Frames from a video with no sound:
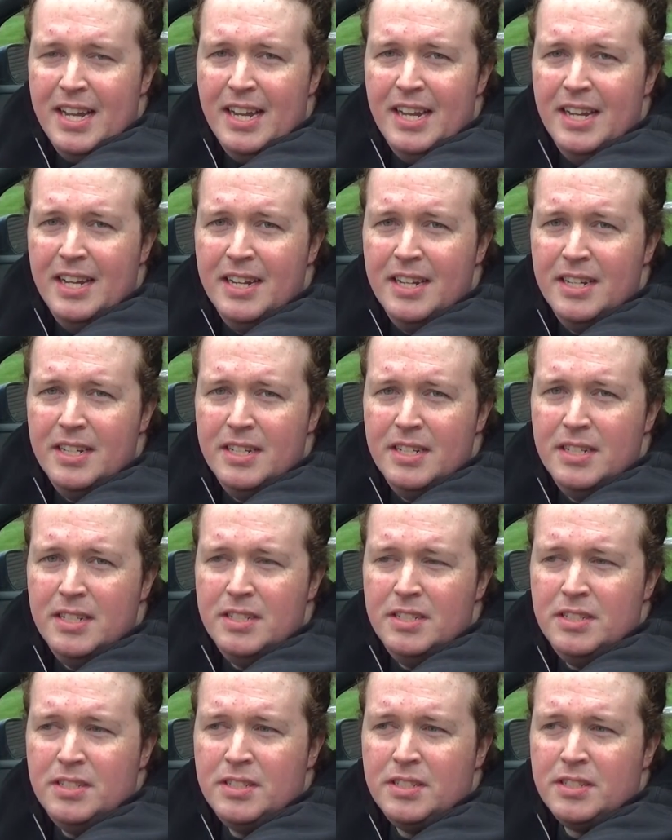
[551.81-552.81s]

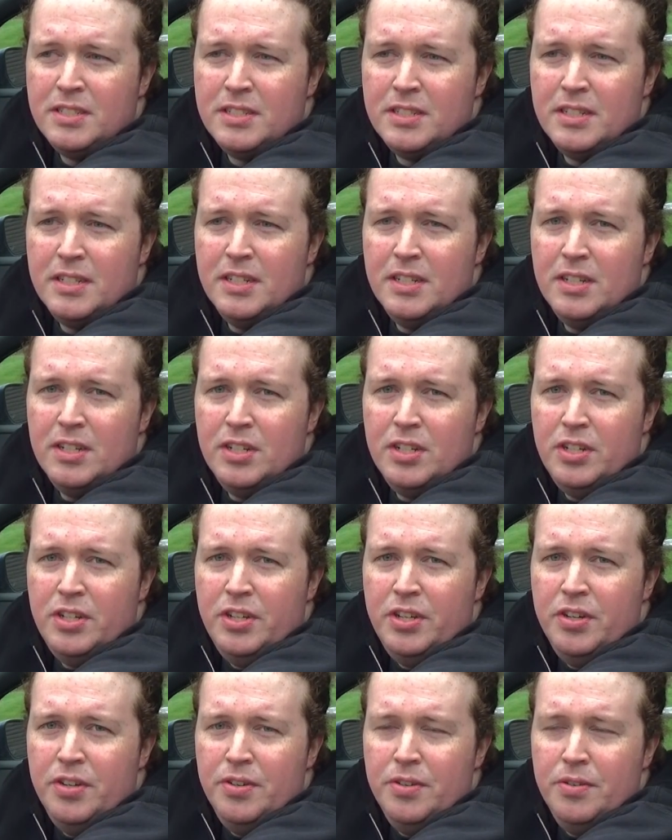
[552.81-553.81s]
is
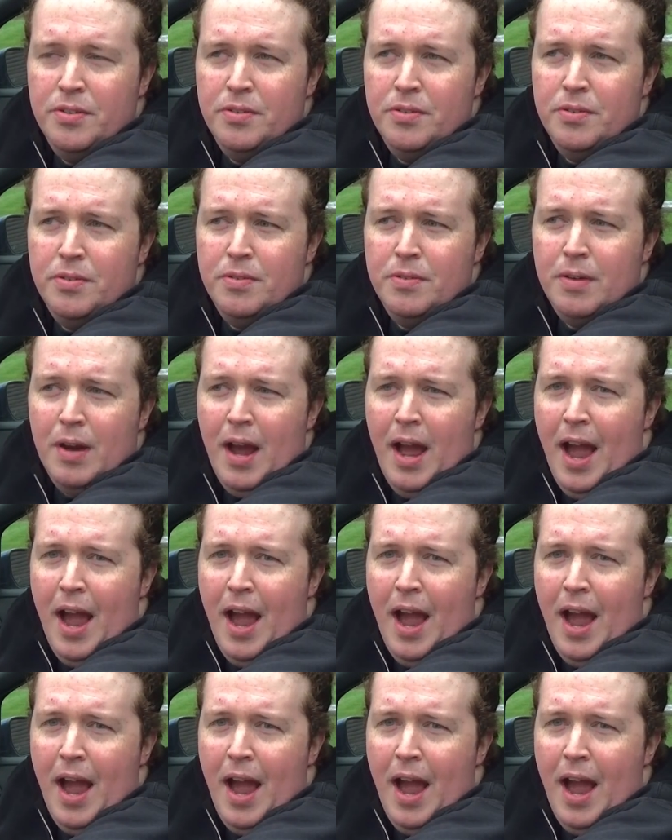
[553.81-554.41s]
you